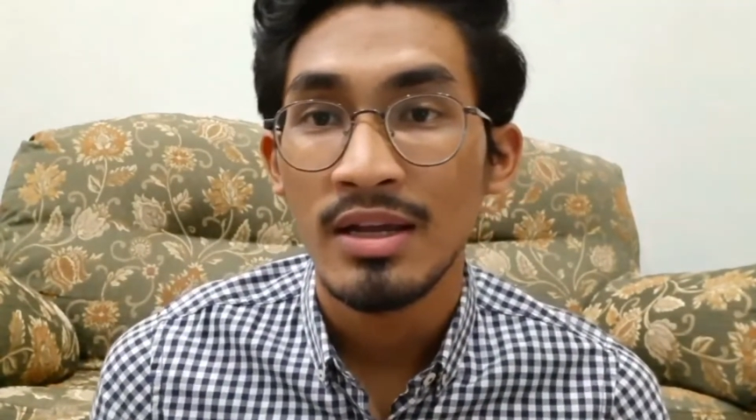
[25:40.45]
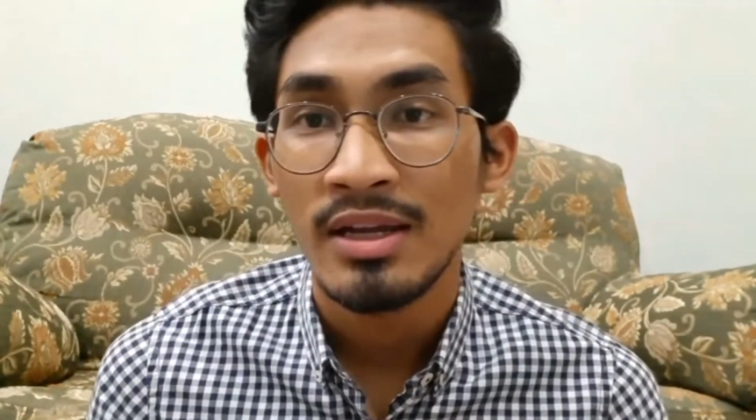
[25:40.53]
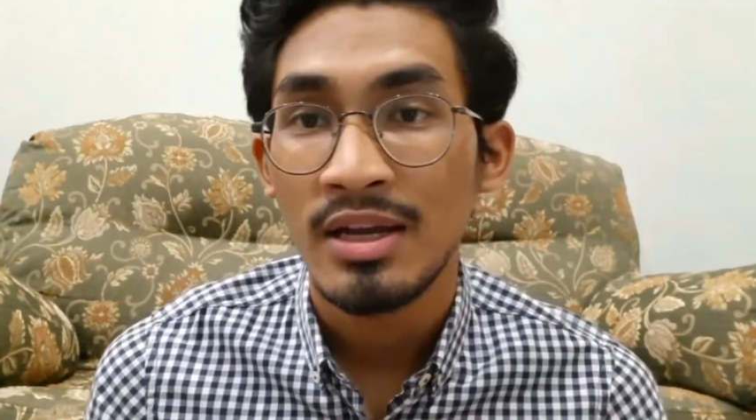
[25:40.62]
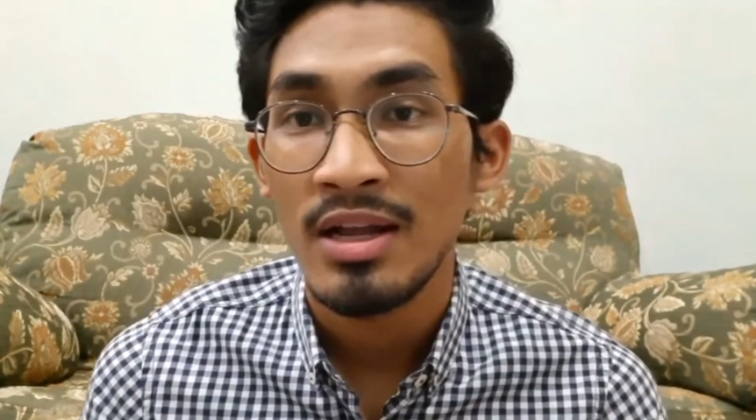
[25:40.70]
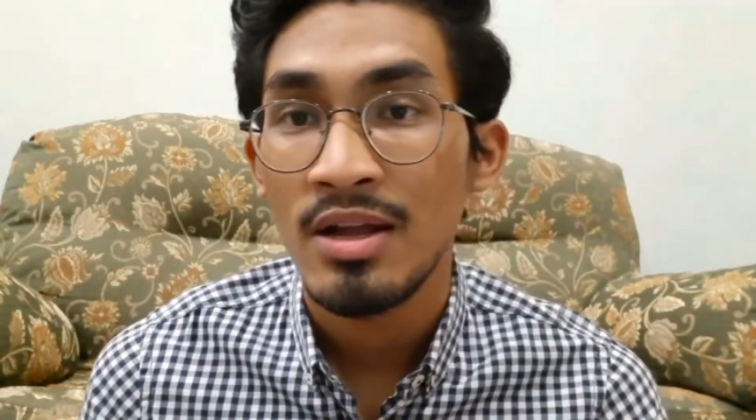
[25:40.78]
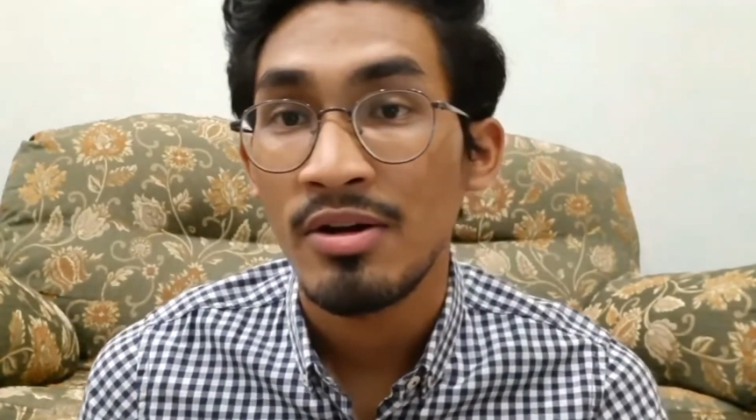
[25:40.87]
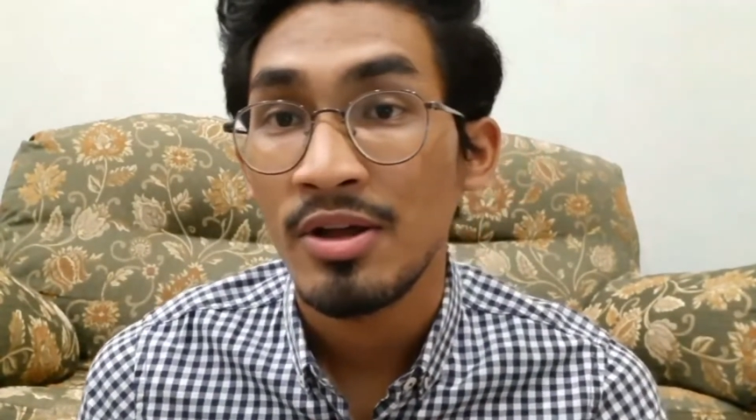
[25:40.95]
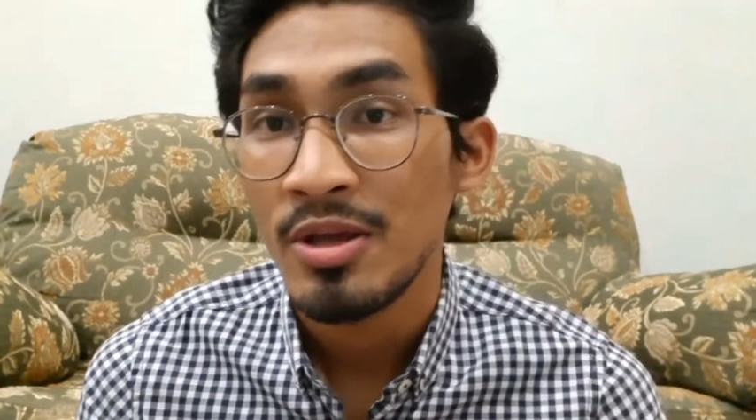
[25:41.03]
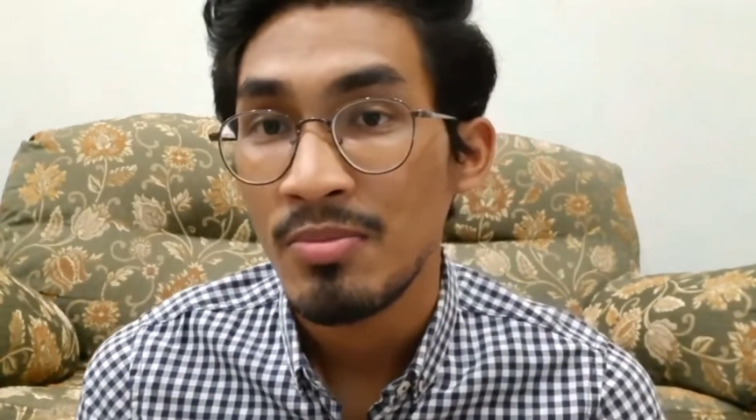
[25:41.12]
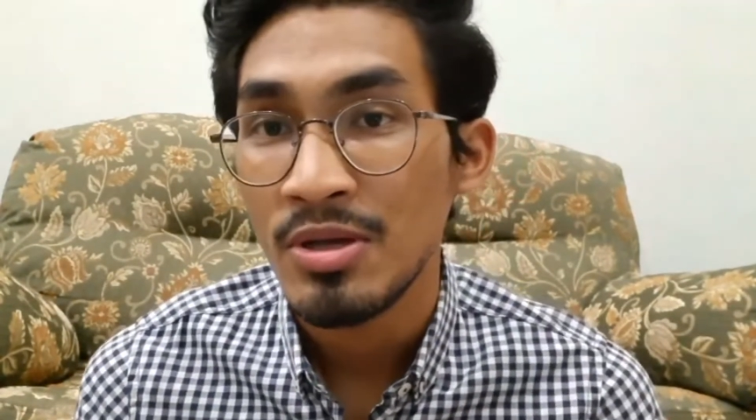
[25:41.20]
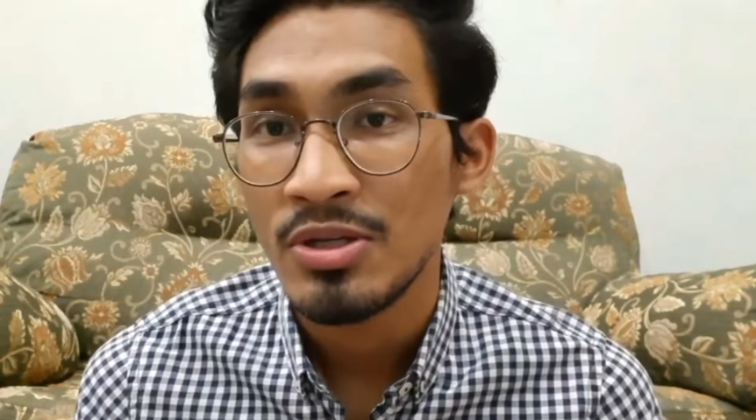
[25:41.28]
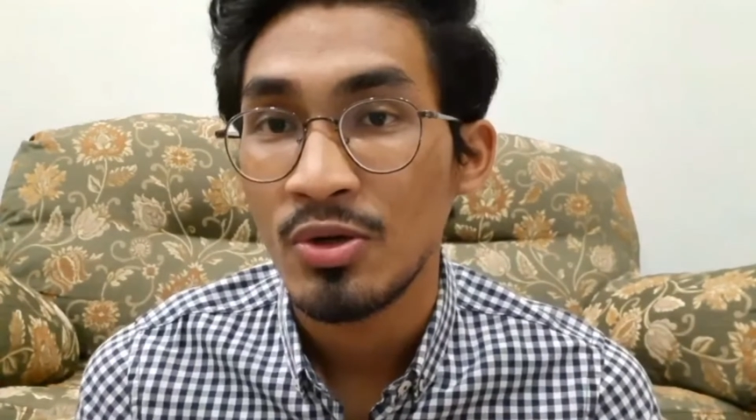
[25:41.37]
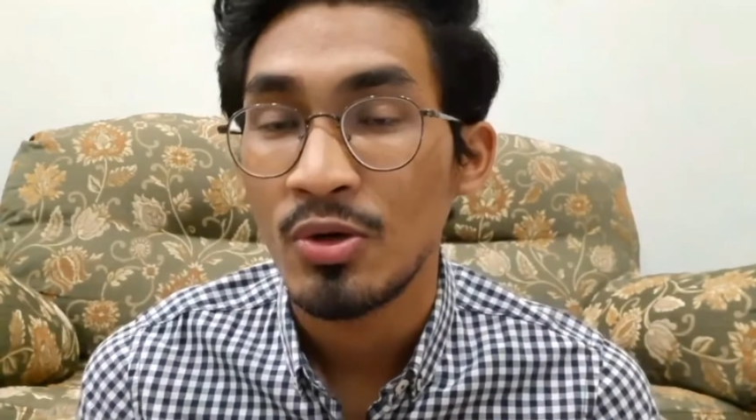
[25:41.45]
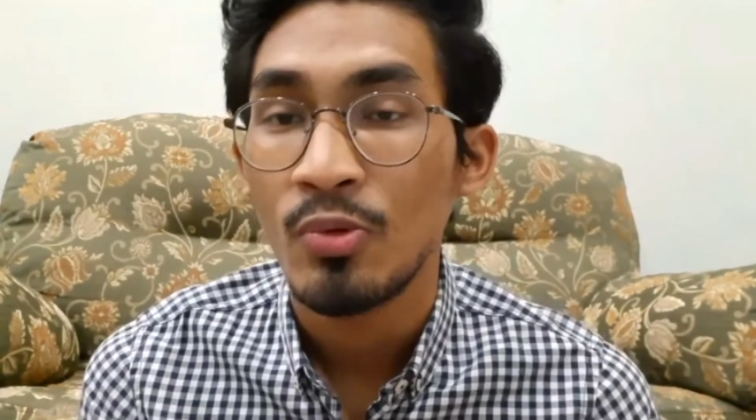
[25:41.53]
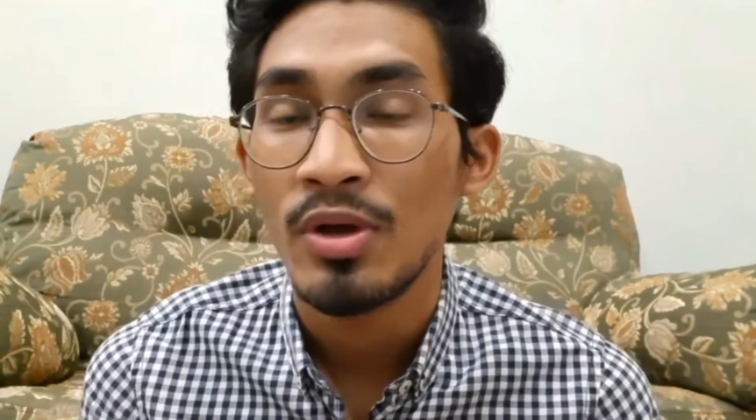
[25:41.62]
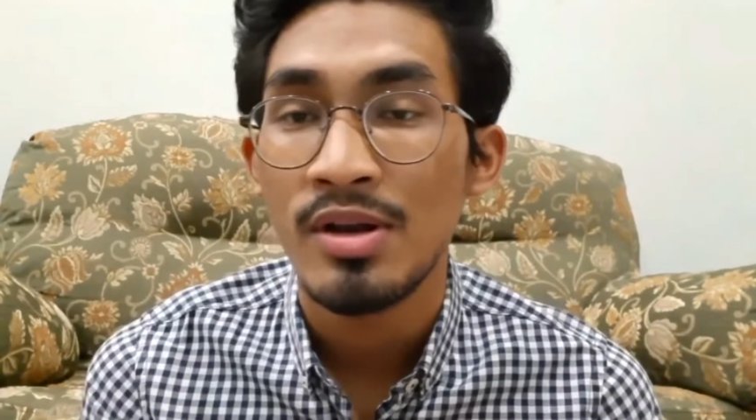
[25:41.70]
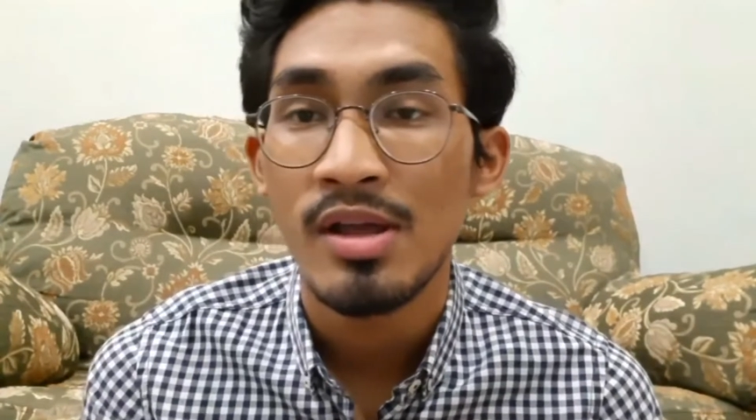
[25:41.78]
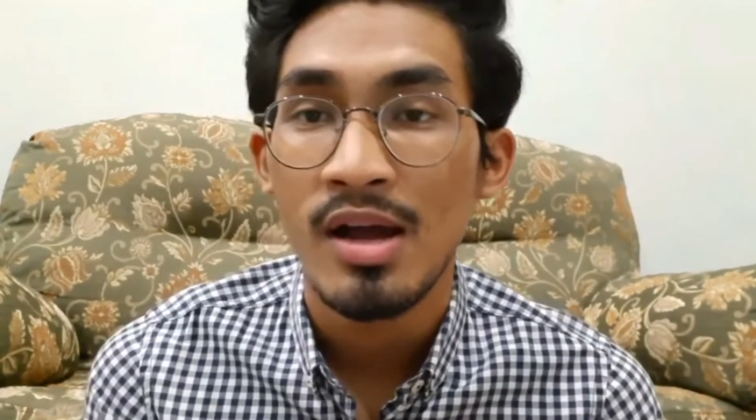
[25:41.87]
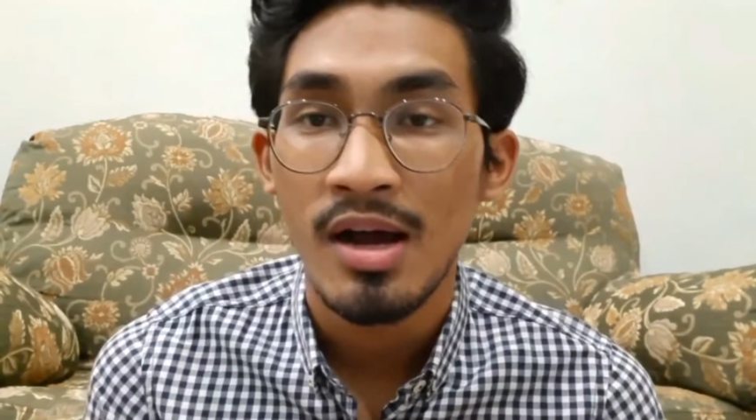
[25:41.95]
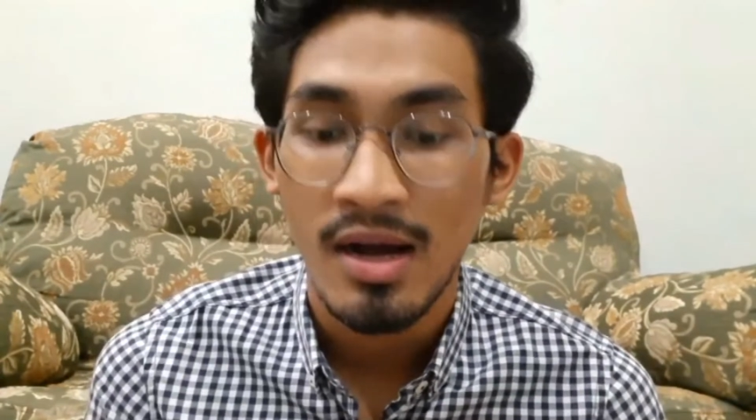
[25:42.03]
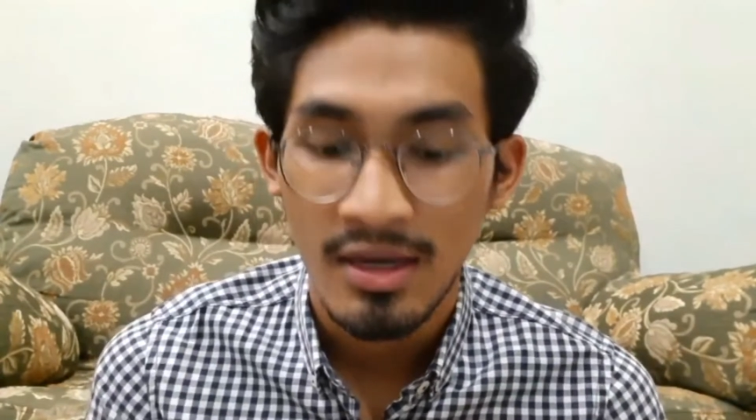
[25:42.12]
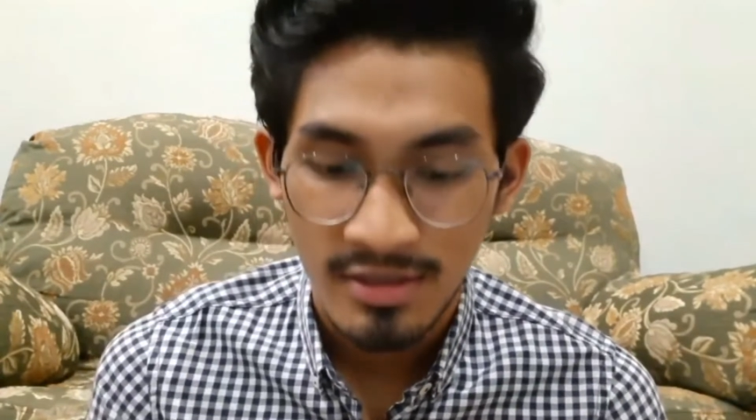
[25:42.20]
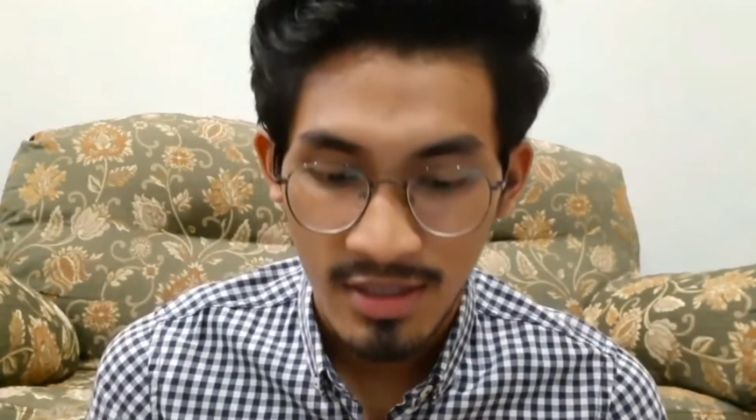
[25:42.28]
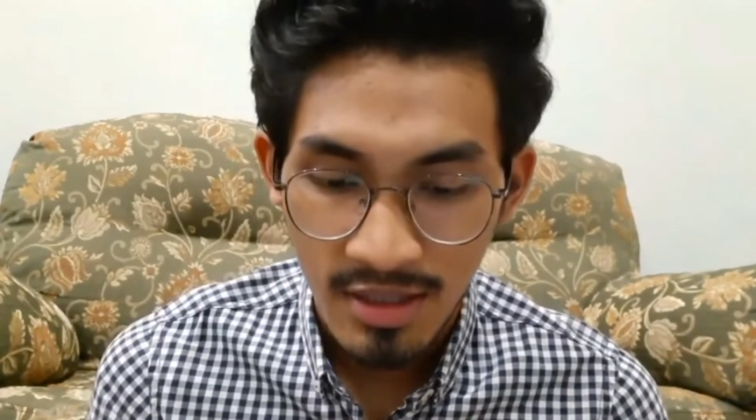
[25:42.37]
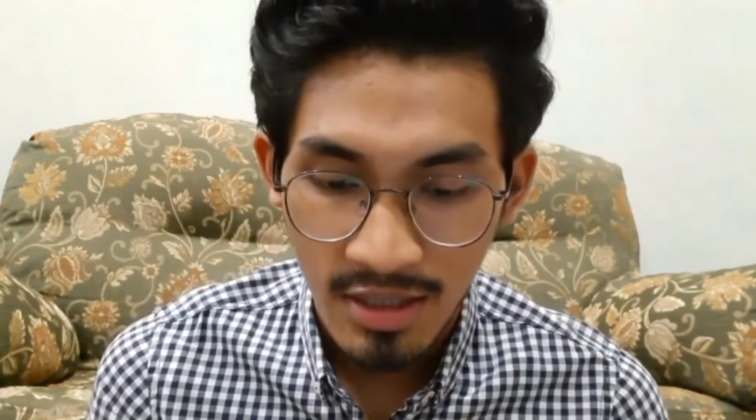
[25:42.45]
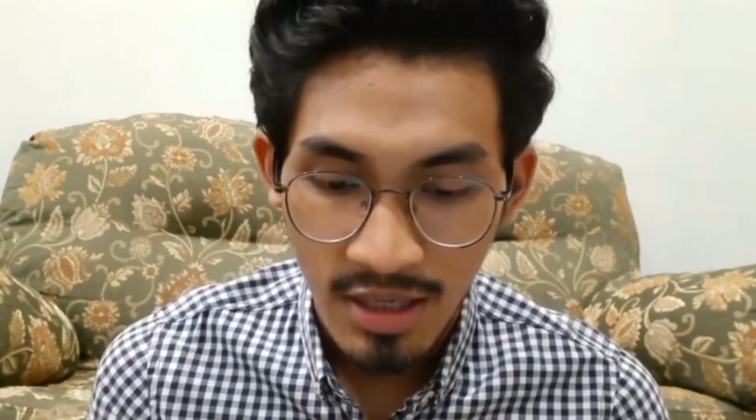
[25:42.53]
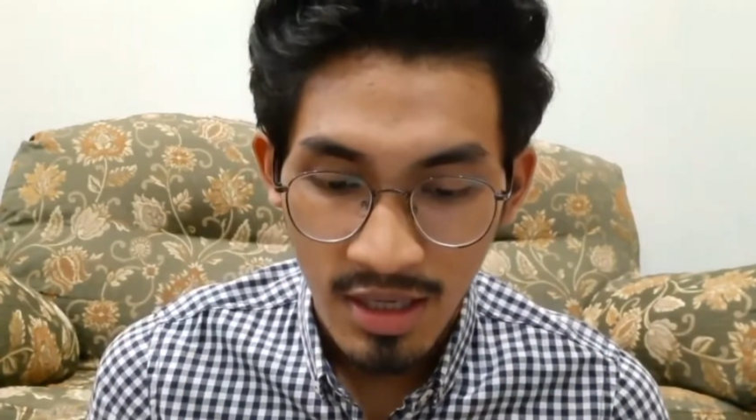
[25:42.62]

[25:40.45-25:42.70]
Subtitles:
clearer image on what they are studying.